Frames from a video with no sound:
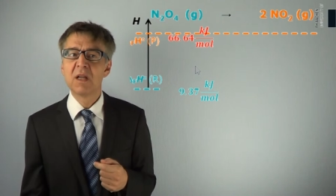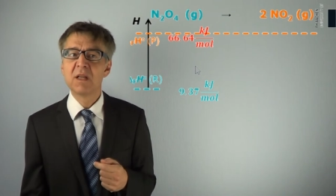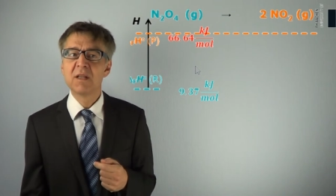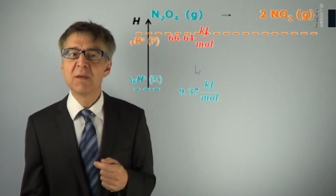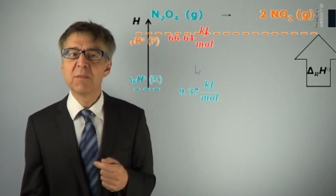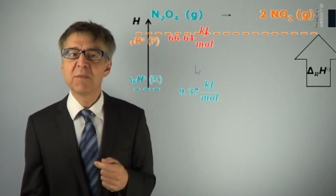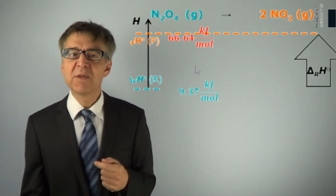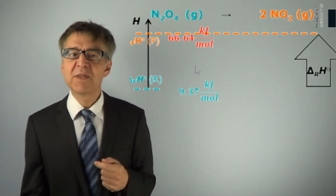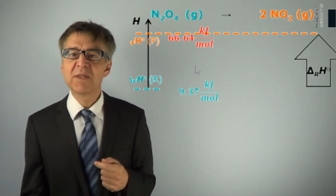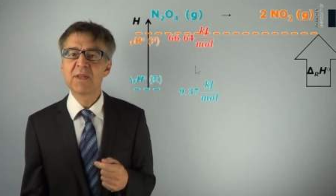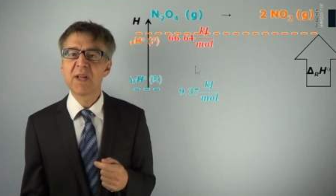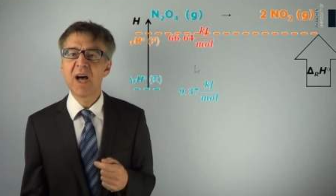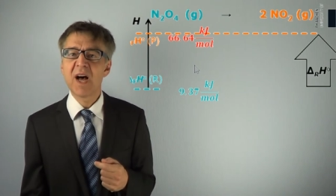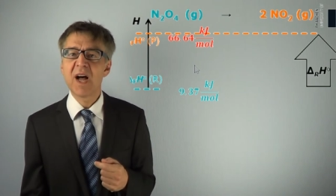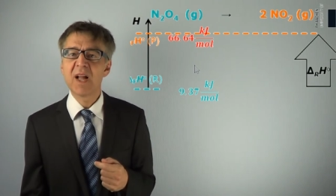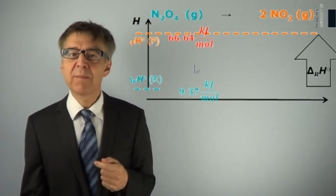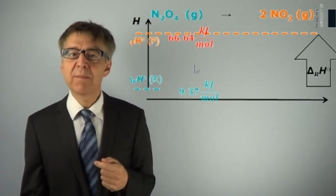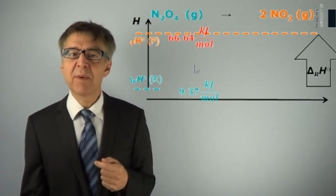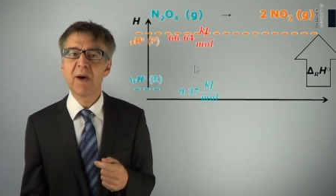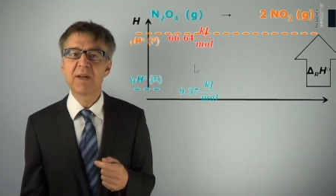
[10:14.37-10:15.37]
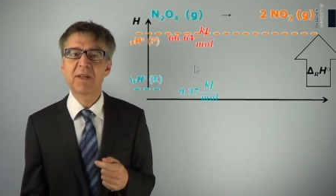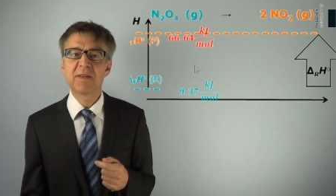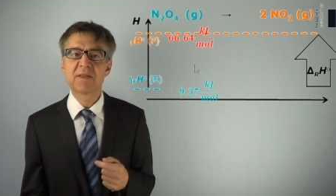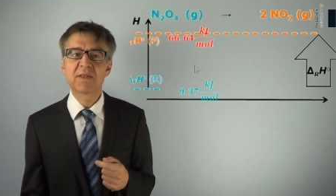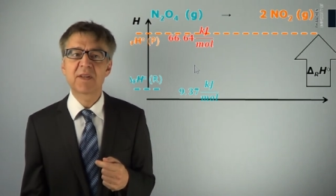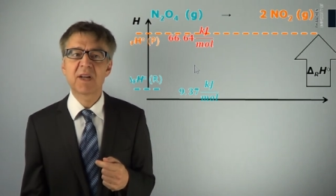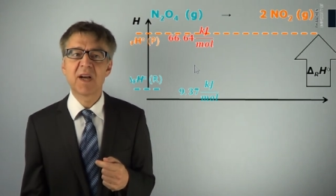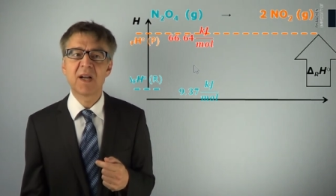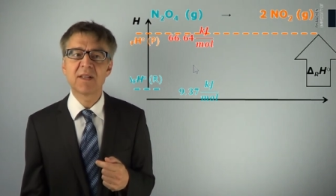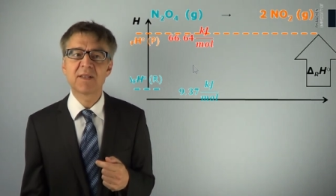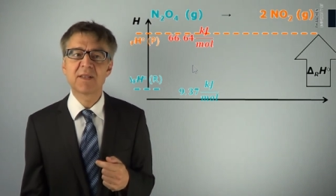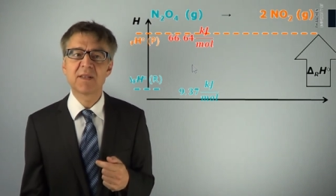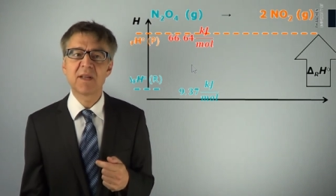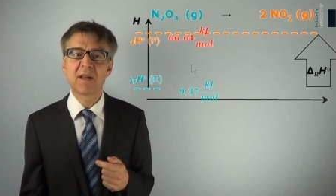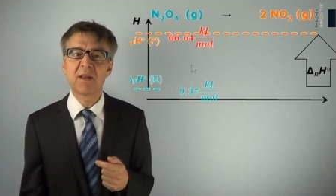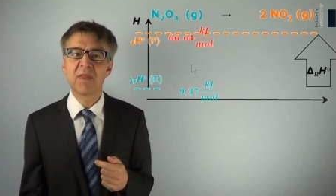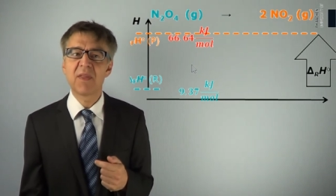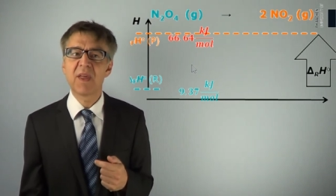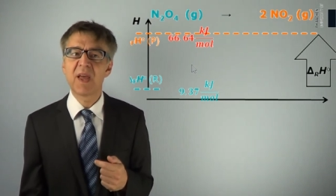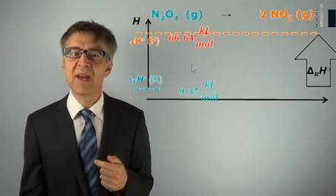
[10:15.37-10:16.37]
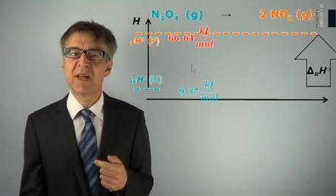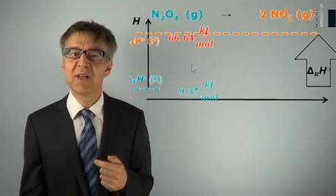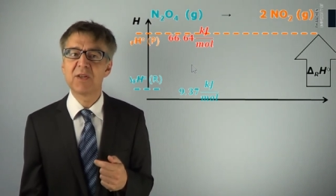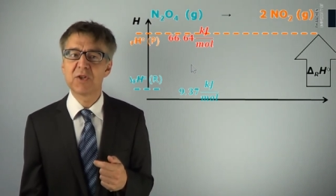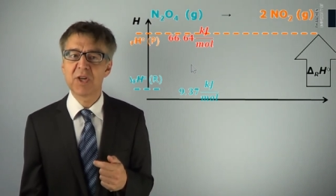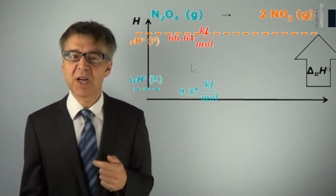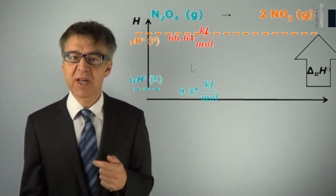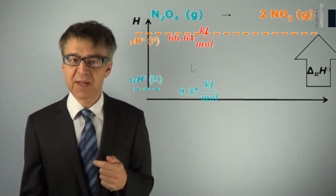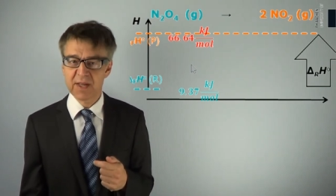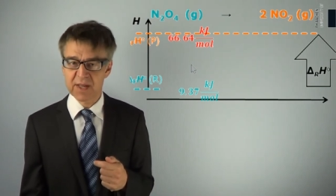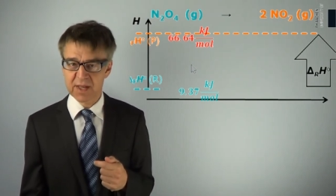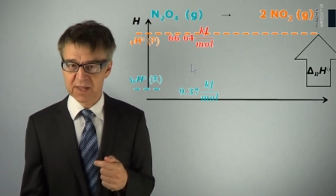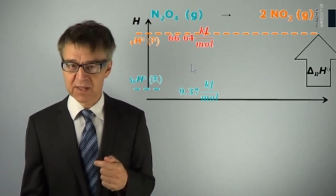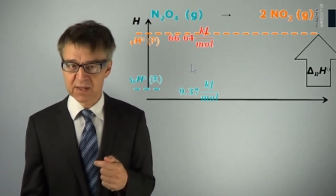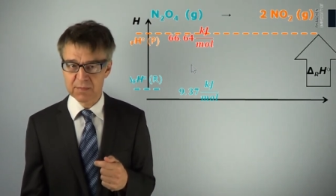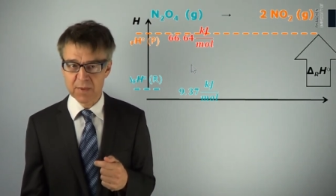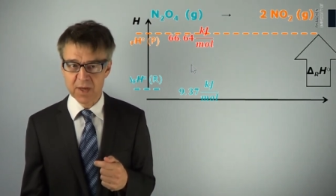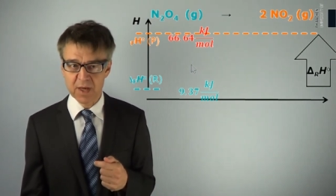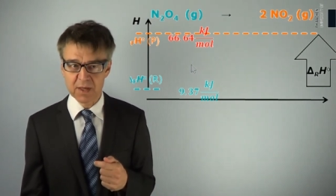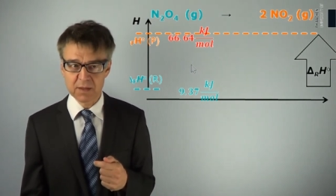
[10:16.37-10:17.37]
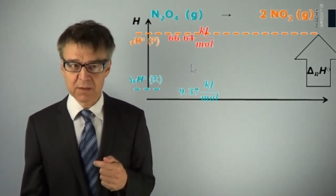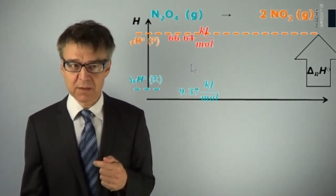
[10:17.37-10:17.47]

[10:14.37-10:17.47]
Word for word: then we start by discussing the energetic aspect.